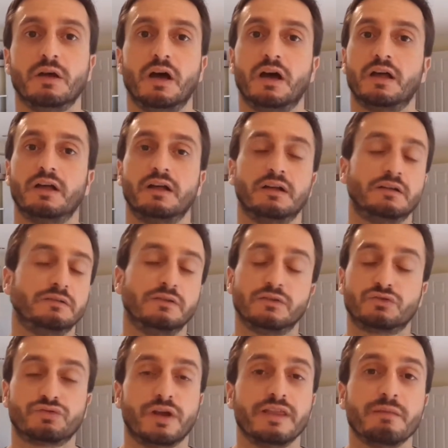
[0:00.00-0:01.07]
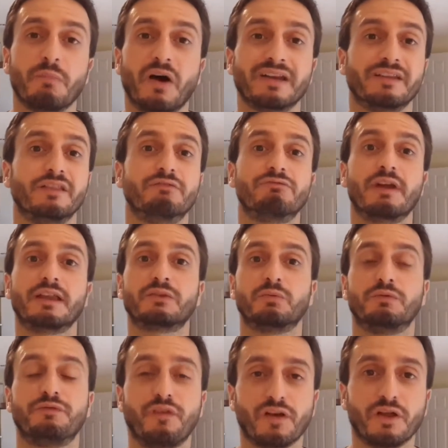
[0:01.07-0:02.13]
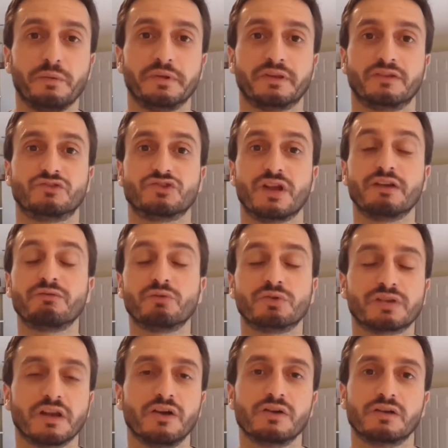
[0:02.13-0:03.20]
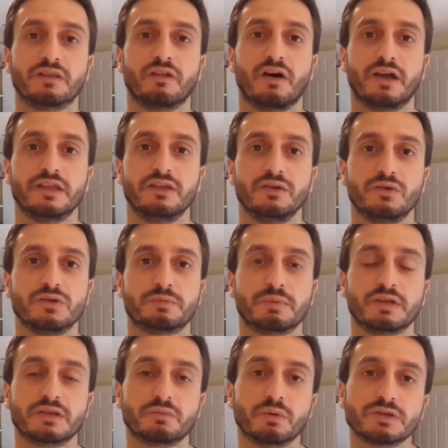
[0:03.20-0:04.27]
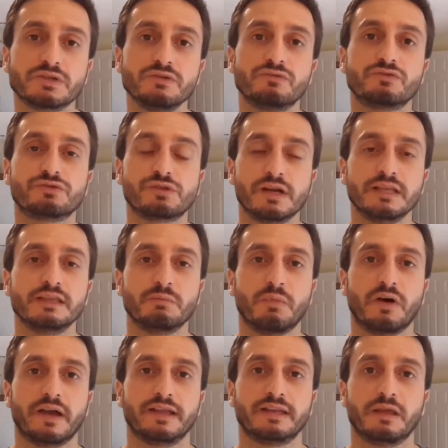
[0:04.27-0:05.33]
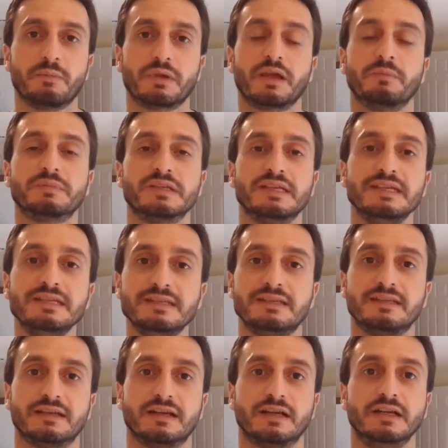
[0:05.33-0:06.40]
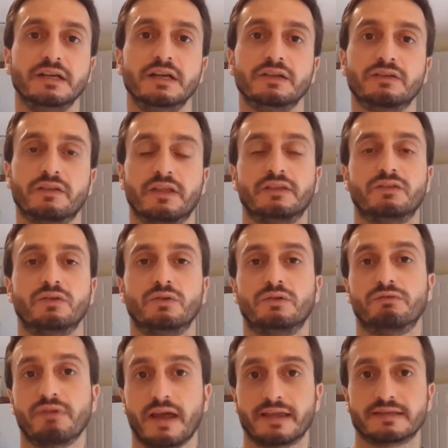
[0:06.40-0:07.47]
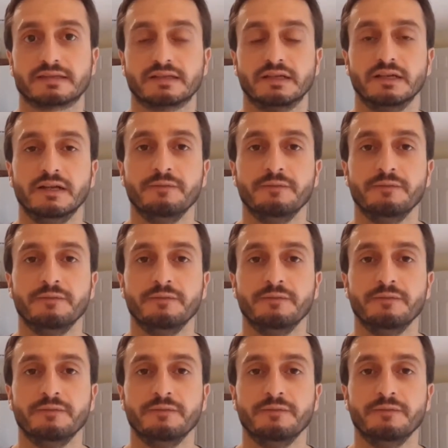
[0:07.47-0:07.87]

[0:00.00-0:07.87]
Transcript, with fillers: Uh, train the mind and the rest will follow is a general slogan that I use, because once you train the mind, it becomes easier to then do the rest.